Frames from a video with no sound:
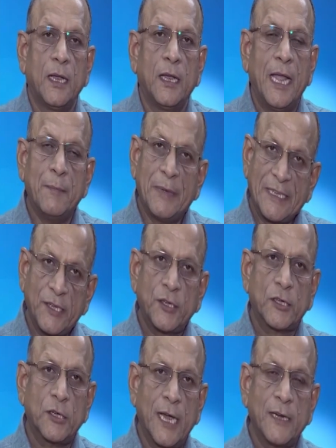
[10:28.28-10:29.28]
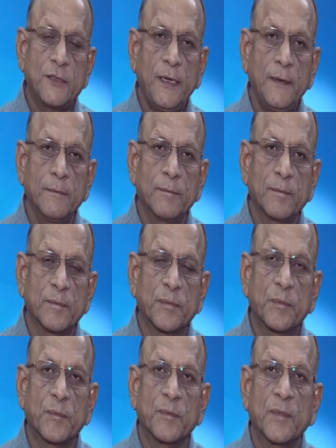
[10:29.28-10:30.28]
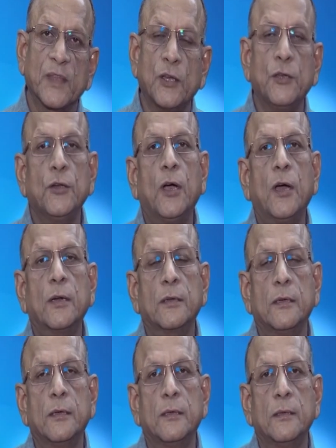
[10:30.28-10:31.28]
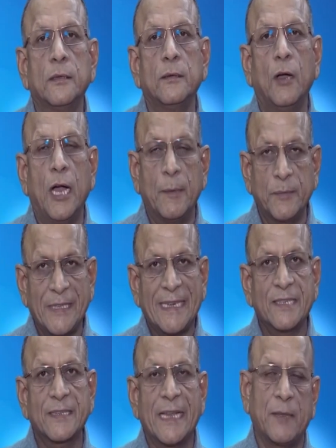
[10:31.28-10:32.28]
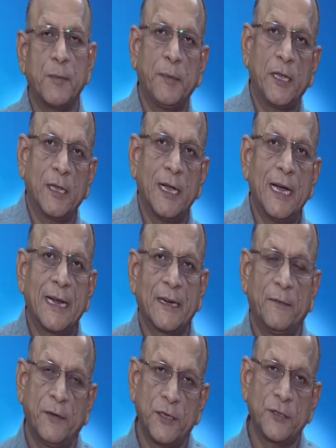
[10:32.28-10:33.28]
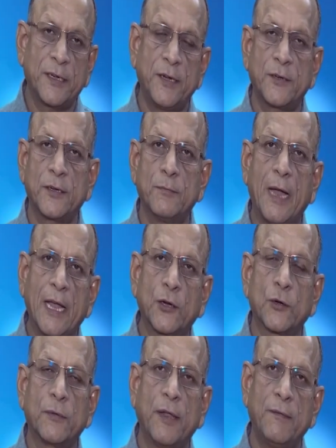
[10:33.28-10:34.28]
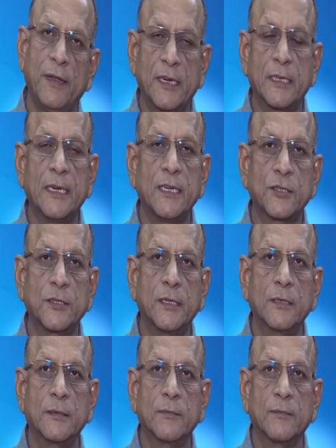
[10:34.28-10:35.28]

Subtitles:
embedded technology. Your objects like maybe car, refrigerator, microwave, air conditioner